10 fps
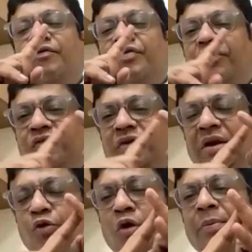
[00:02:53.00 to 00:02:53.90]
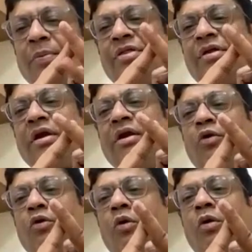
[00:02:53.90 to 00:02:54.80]
15 to 20% are
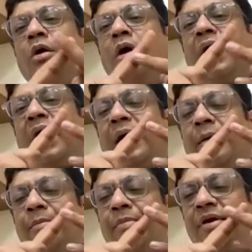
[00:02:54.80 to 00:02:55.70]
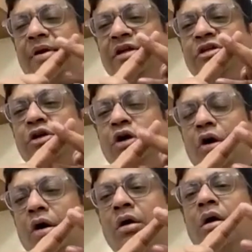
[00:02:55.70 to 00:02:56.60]
due to hemorrhage or
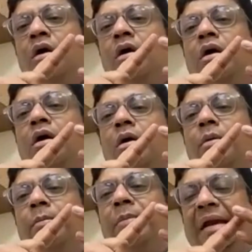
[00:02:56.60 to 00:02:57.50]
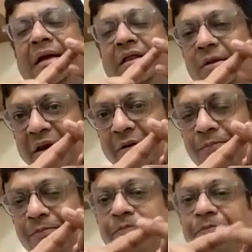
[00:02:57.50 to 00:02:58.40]
bleeding in the brain.
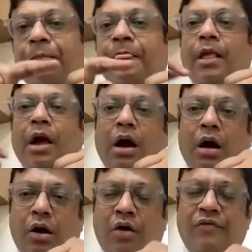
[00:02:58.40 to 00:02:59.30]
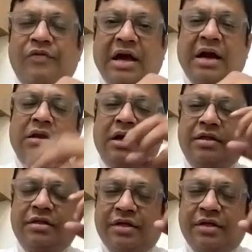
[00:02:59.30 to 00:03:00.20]
Along with that, there
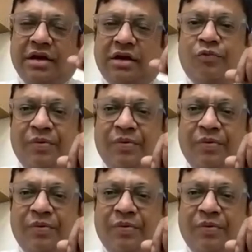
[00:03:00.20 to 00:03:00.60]
is a set of